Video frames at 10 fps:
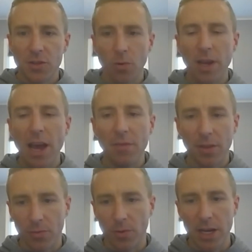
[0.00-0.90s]
so we have a
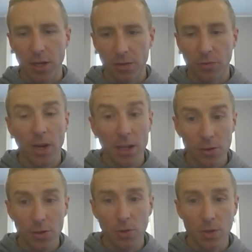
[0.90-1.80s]
three
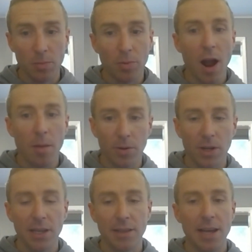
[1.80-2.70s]
300 unit
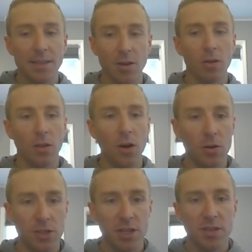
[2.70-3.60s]
property, and that's our
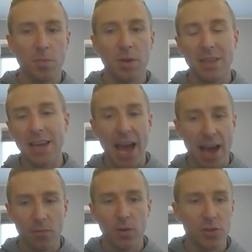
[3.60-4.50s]
largest. But the
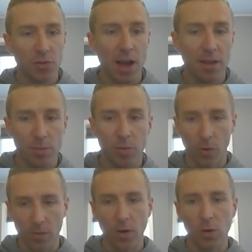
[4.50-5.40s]
average around the
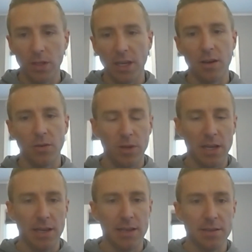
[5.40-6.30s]
portfolio
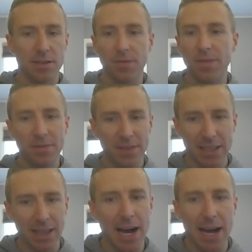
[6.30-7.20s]
is
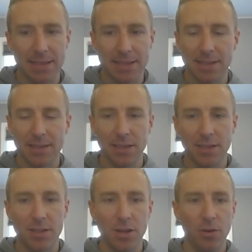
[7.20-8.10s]
50 lots,
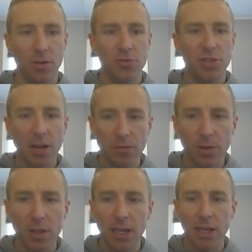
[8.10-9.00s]
and so they're
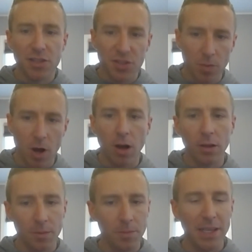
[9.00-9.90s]
generally
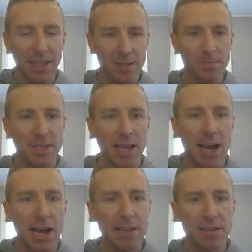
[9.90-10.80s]
small to medium
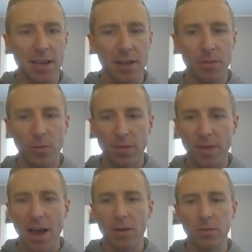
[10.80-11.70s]
size. And we
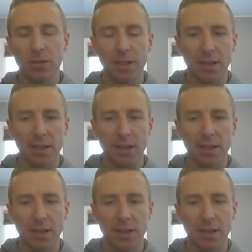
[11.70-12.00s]
found